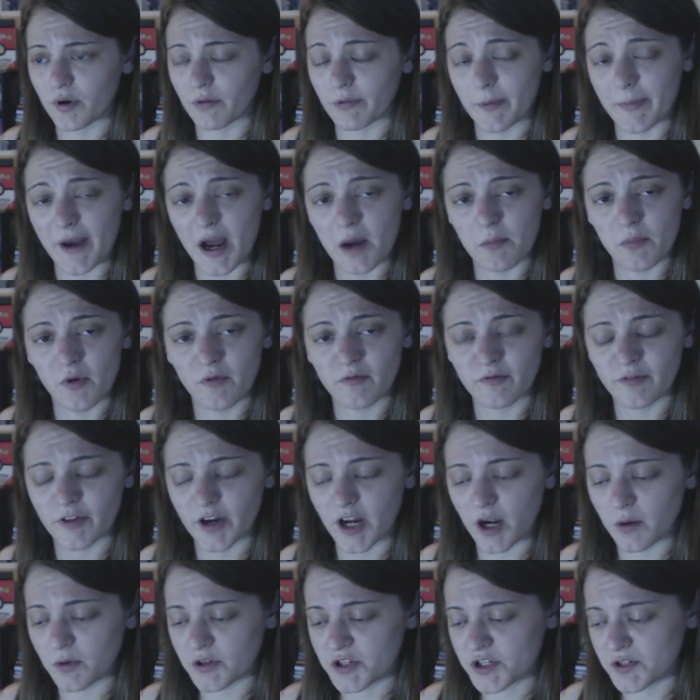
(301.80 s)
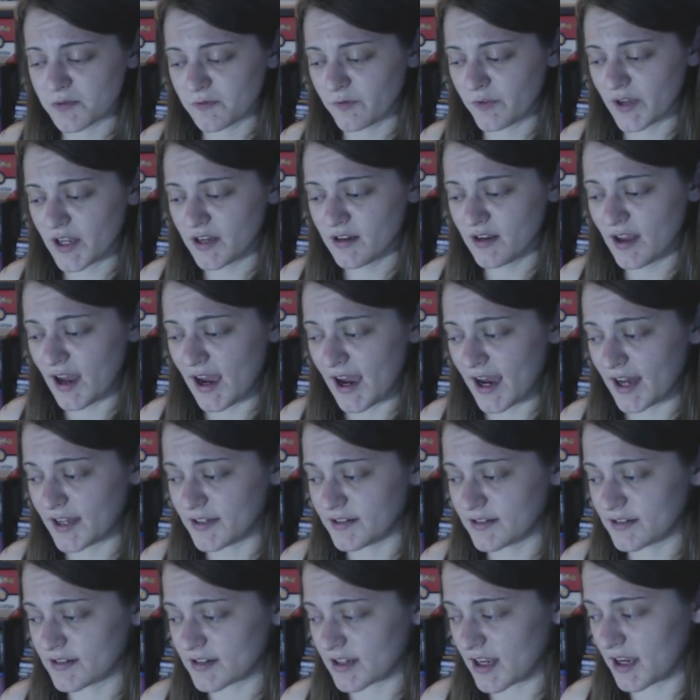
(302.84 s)
probably about a month ago or something.
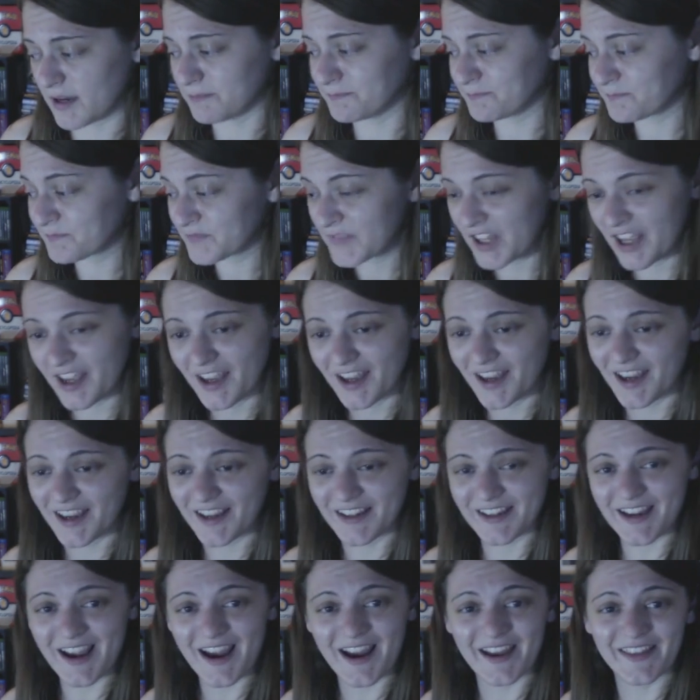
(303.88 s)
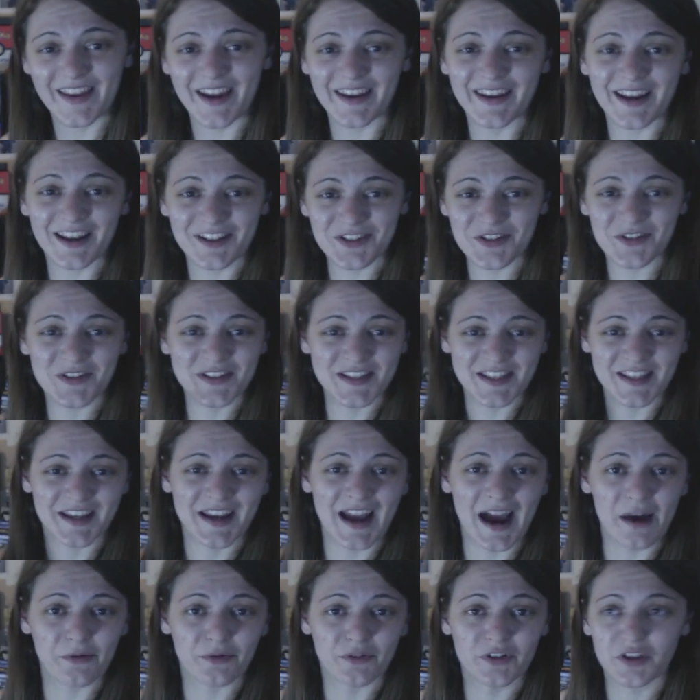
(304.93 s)
And yeah, and then I took it
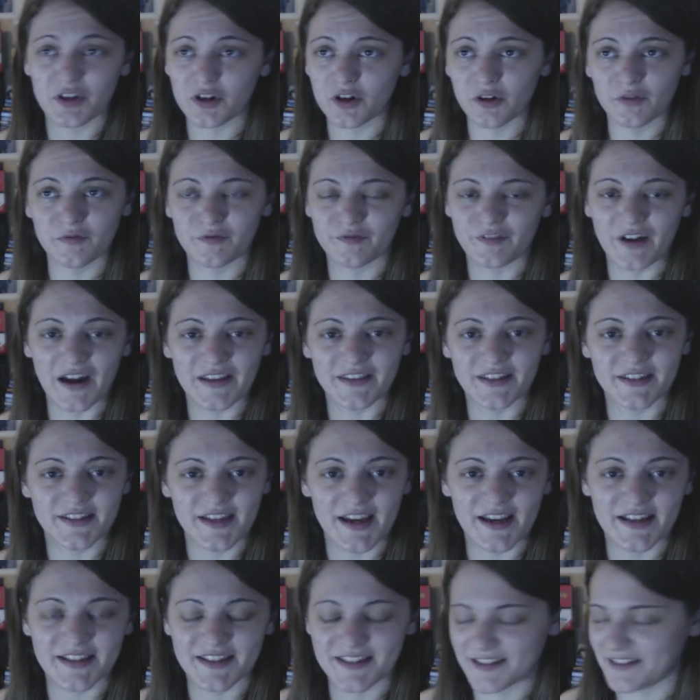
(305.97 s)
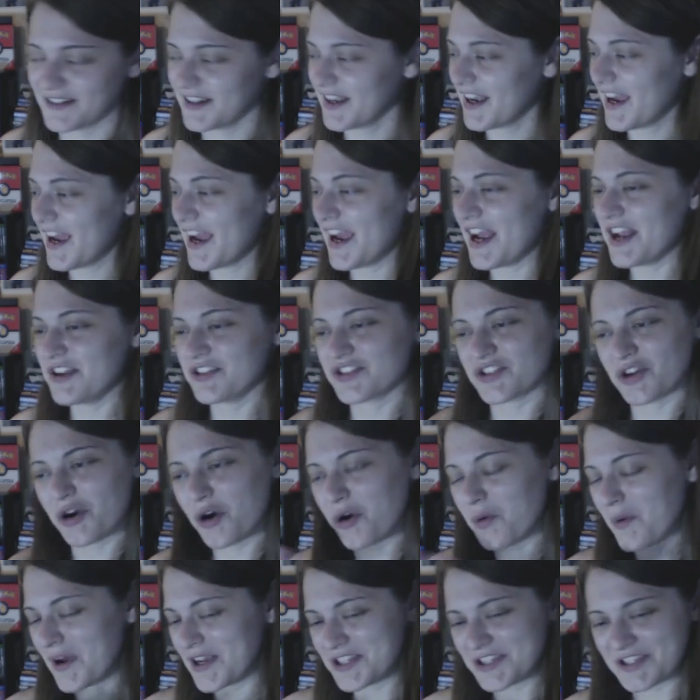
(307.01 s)
to the counter and they couldn't find the disc. And
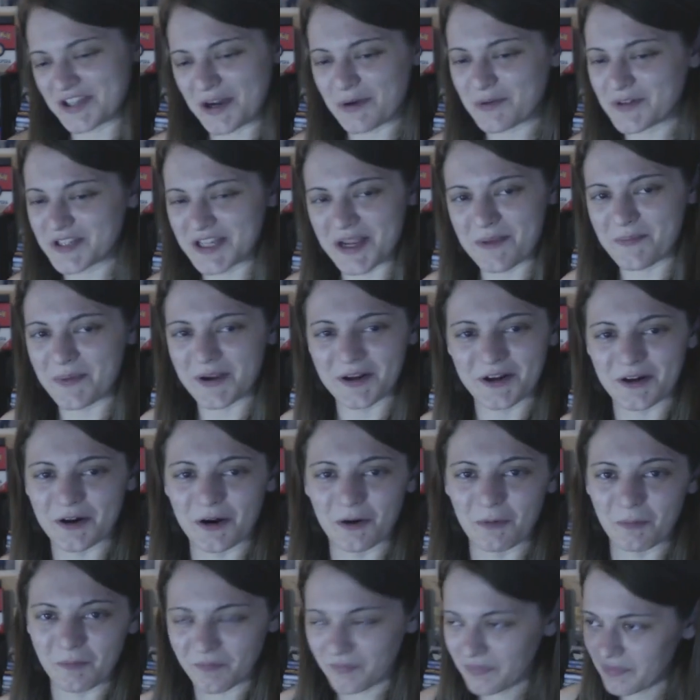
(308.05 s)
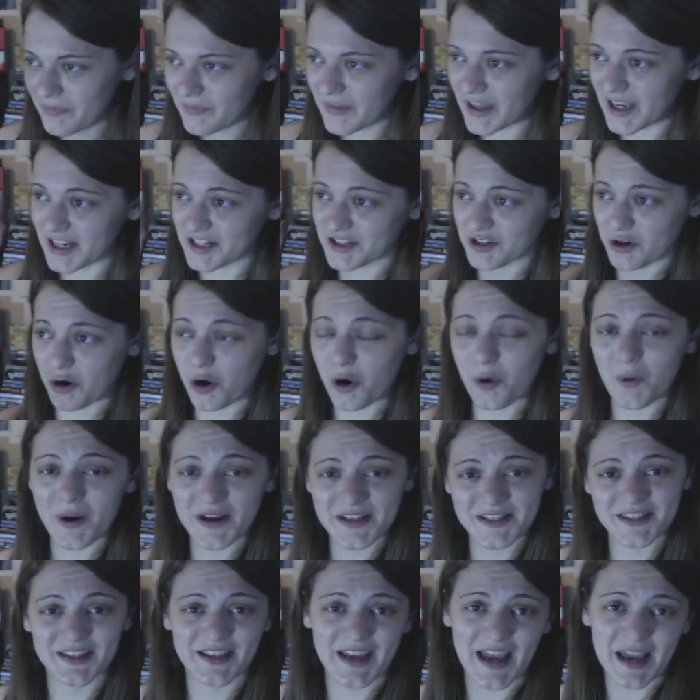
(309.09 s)
it's always so typical. It's
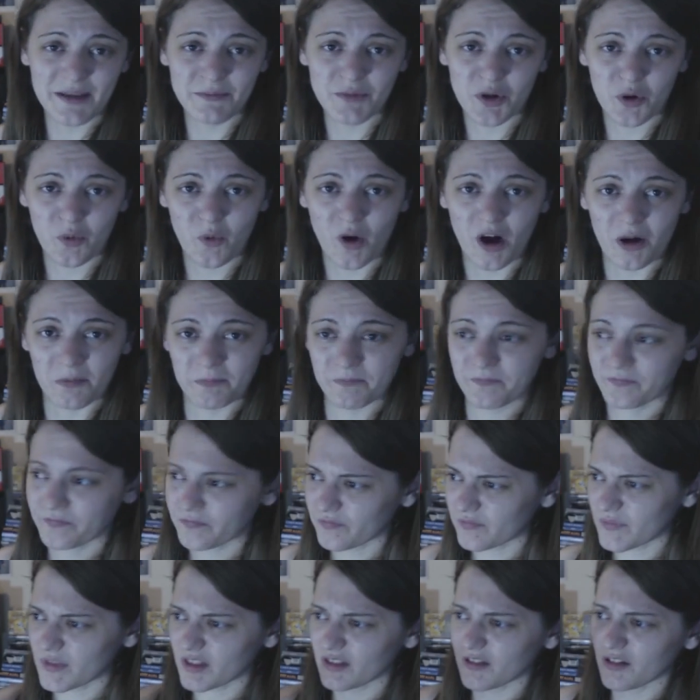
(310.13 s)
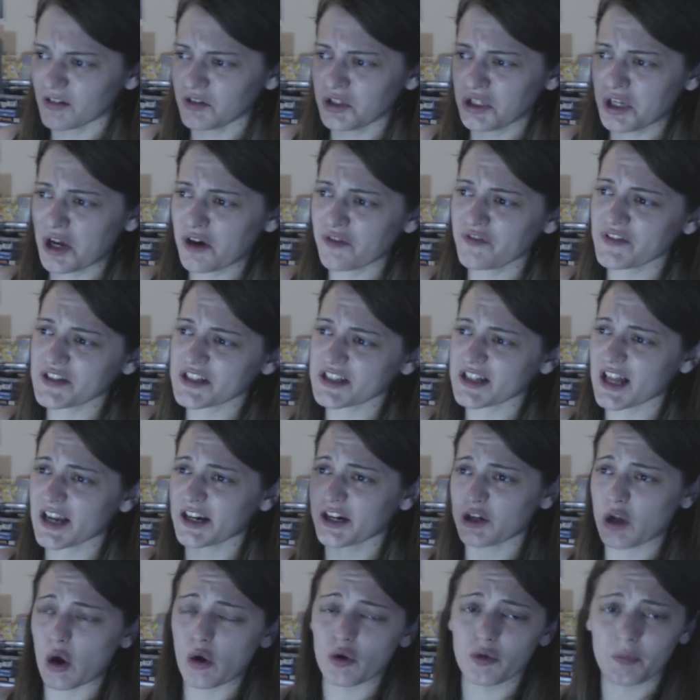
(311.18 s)
always the game you want. You know, if it's
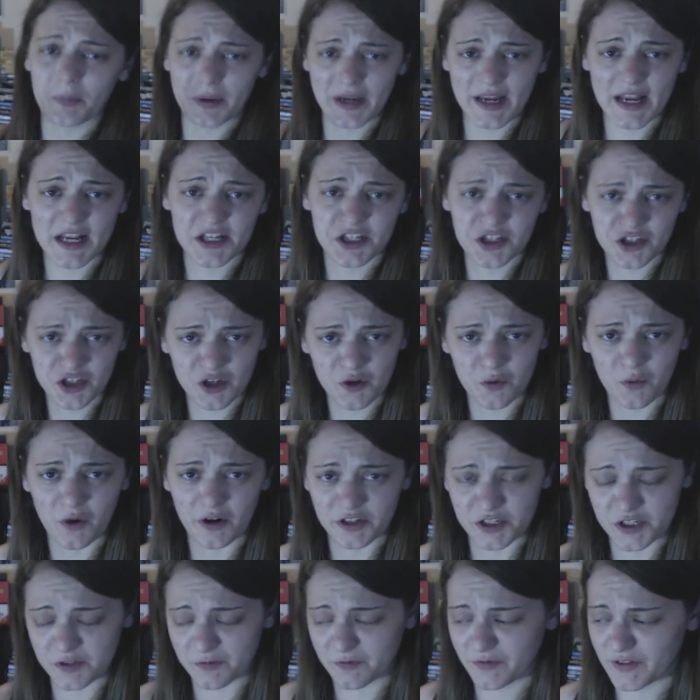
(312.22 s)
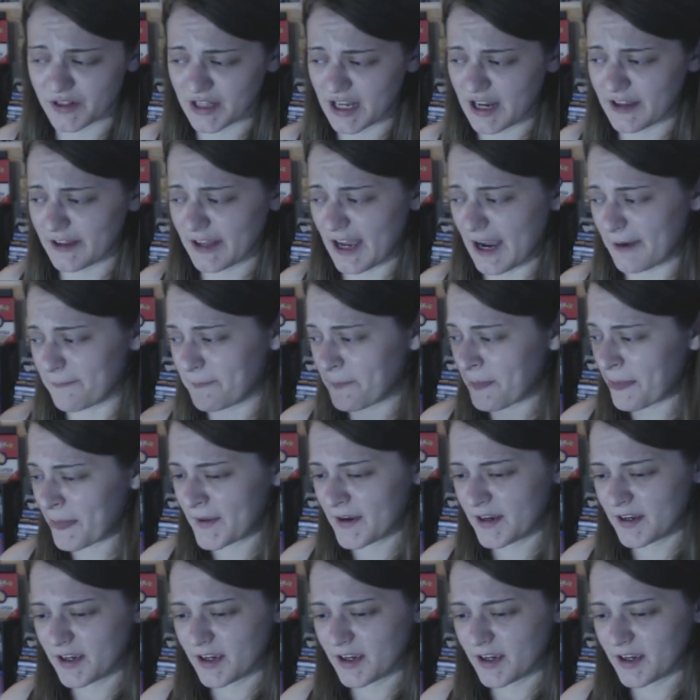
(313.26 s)
like an old PS2 one or something like that,